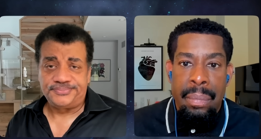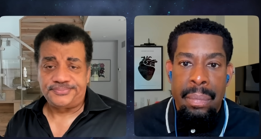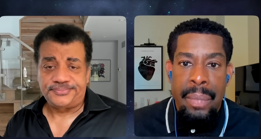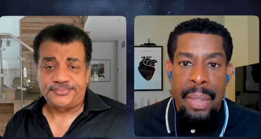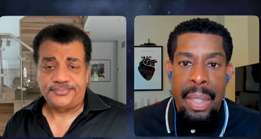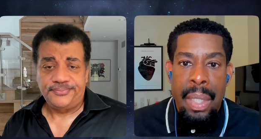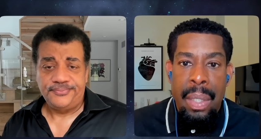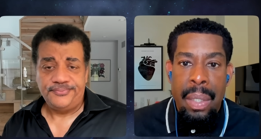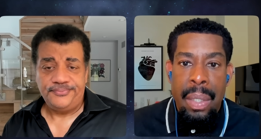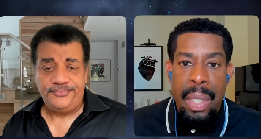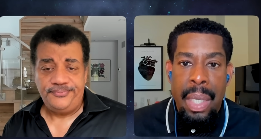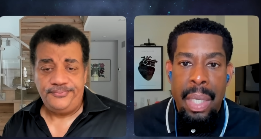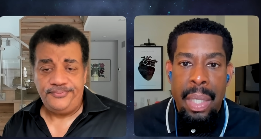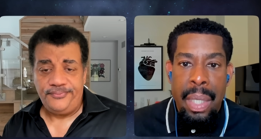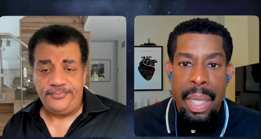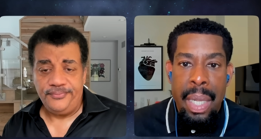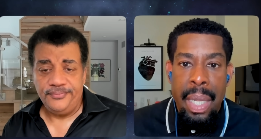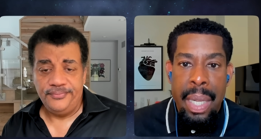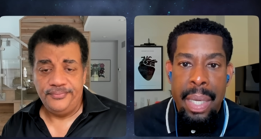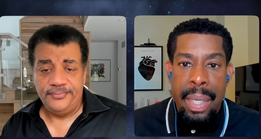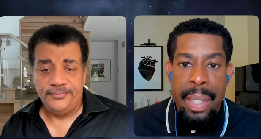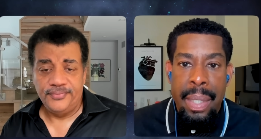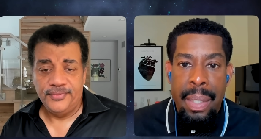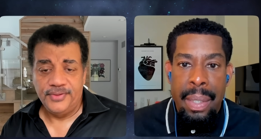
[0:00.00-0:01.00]
Speaker 1: Look at that.
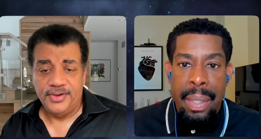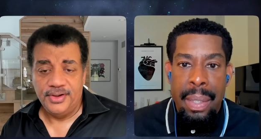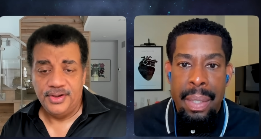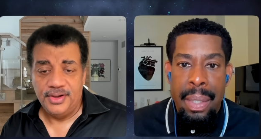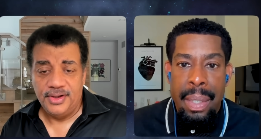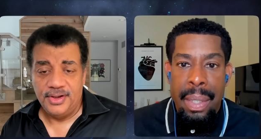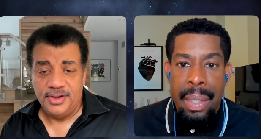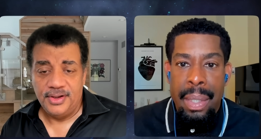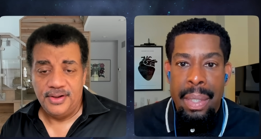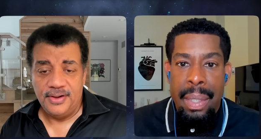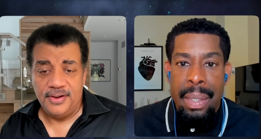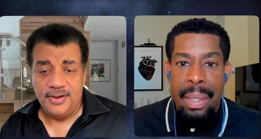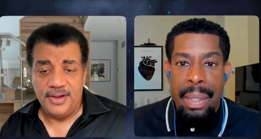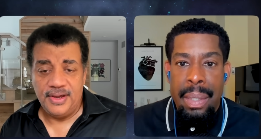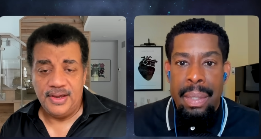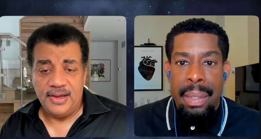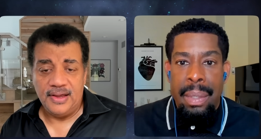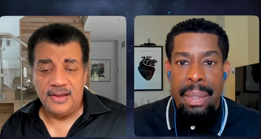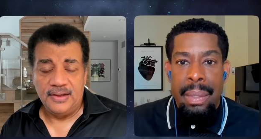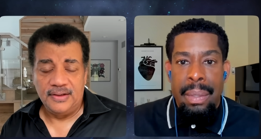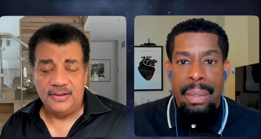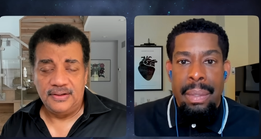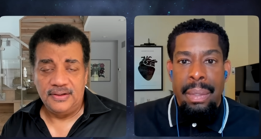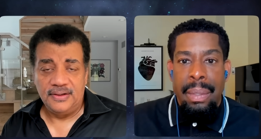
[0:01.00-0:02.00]
Yeah.
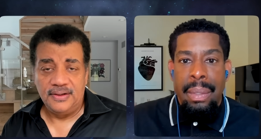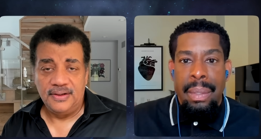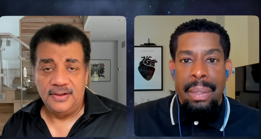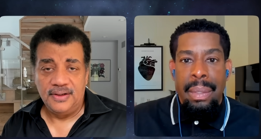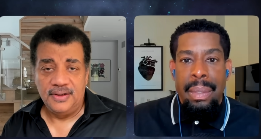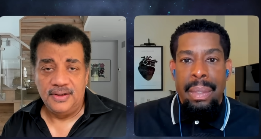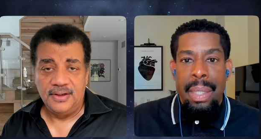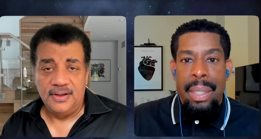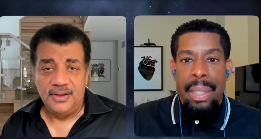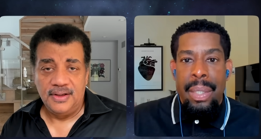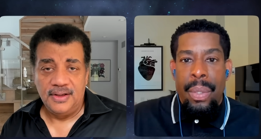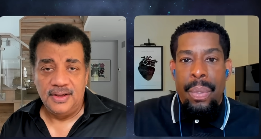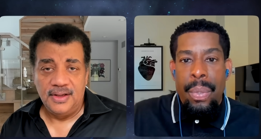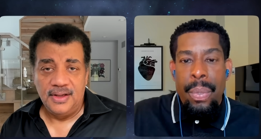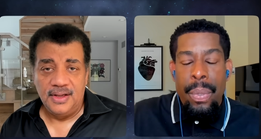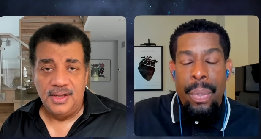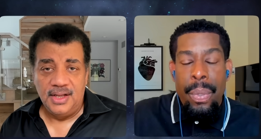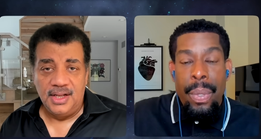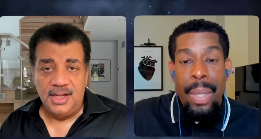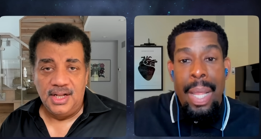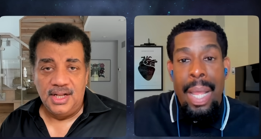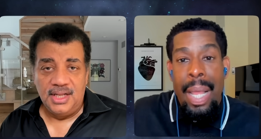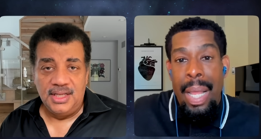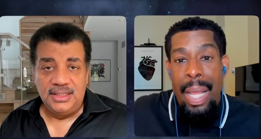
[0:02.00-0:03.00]
That's cool.
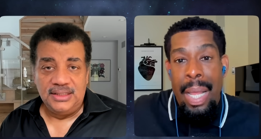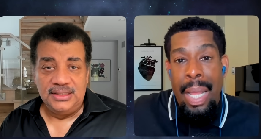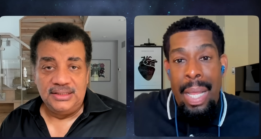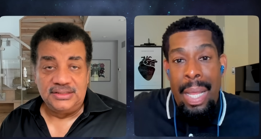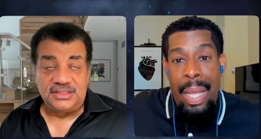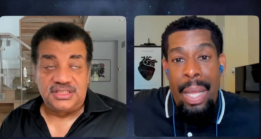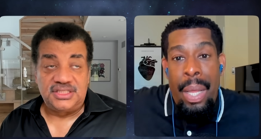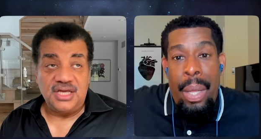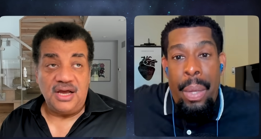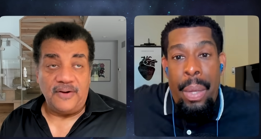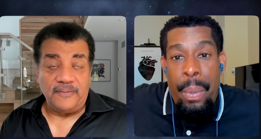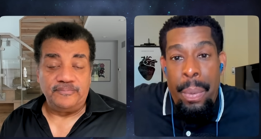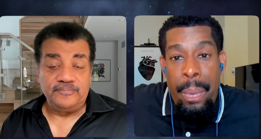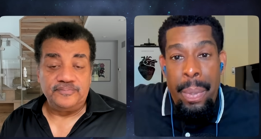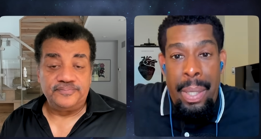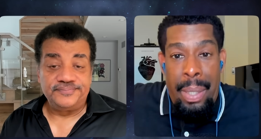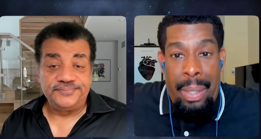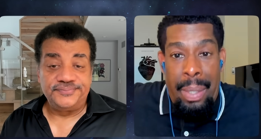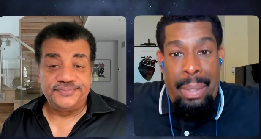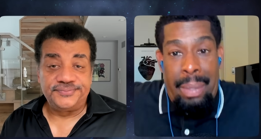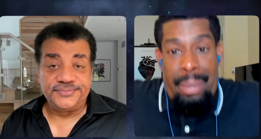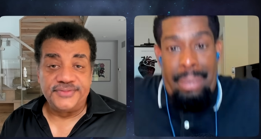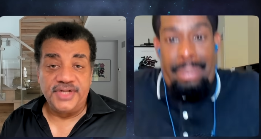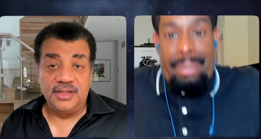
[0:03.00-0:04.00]
Speaker 2: So, well,
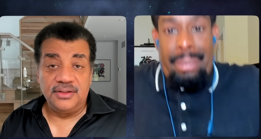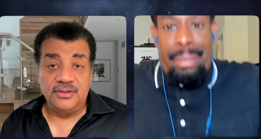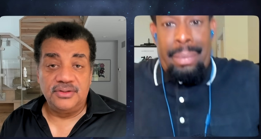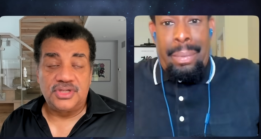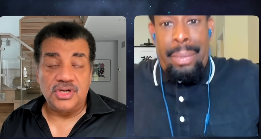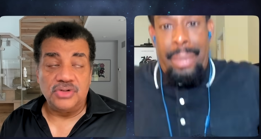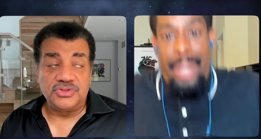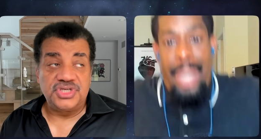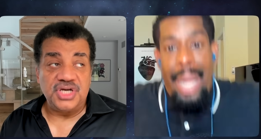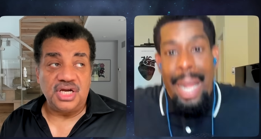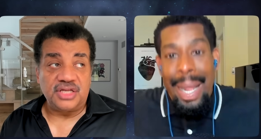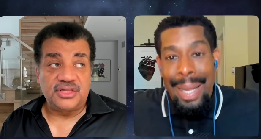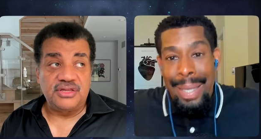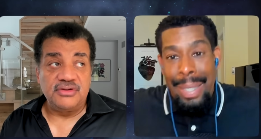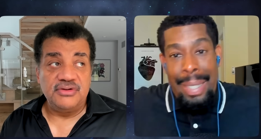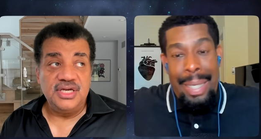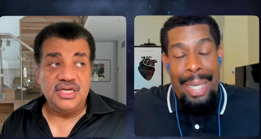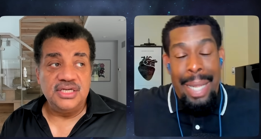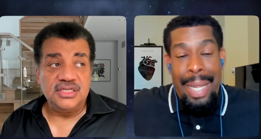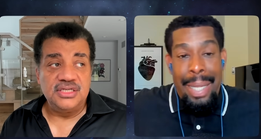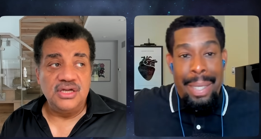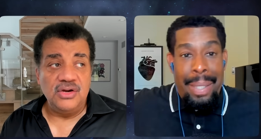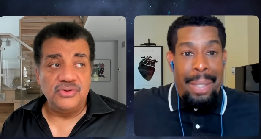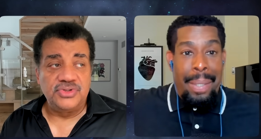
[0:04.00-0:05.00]
so, Chuck, there is
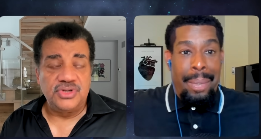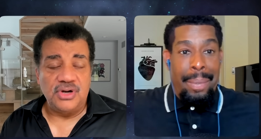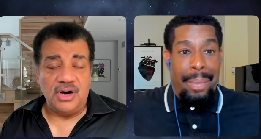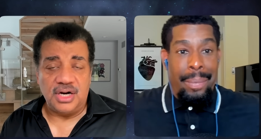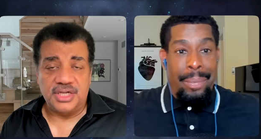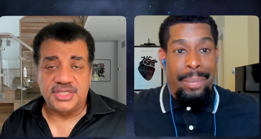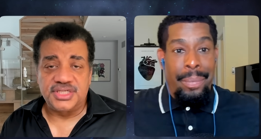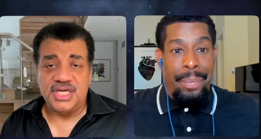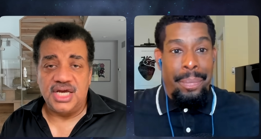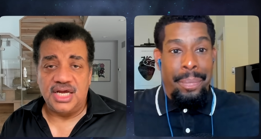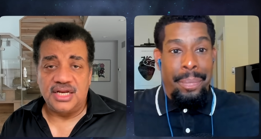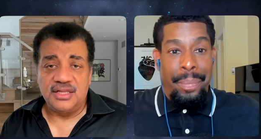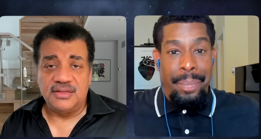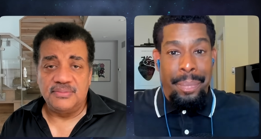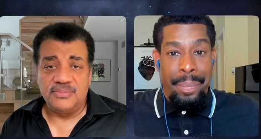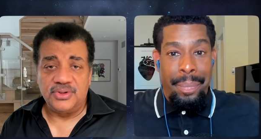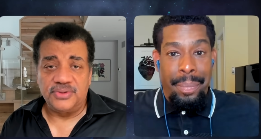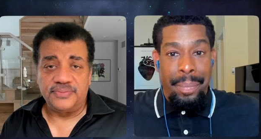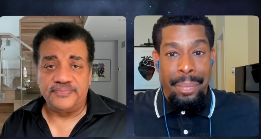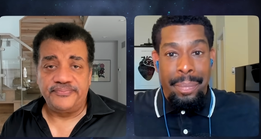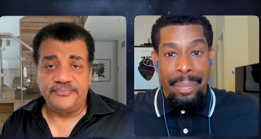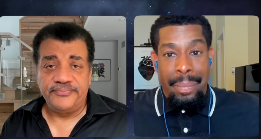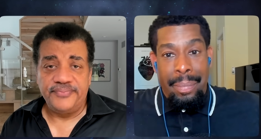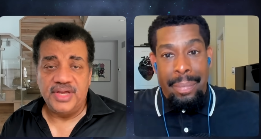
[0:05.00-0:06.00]
no dark side of the moon.
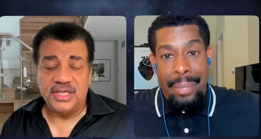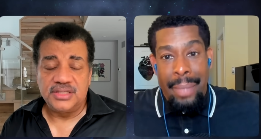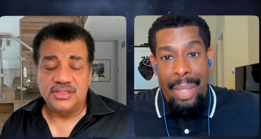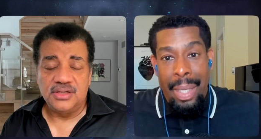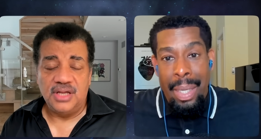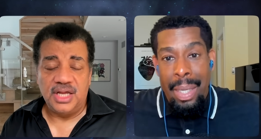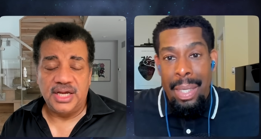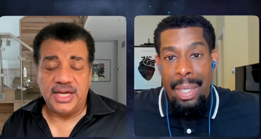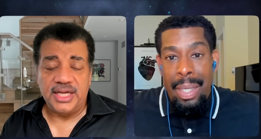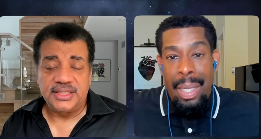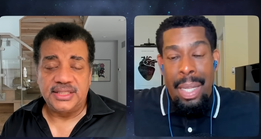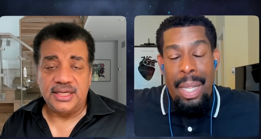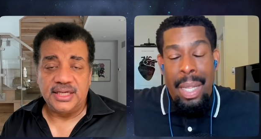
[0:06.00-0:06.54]
That's all I got to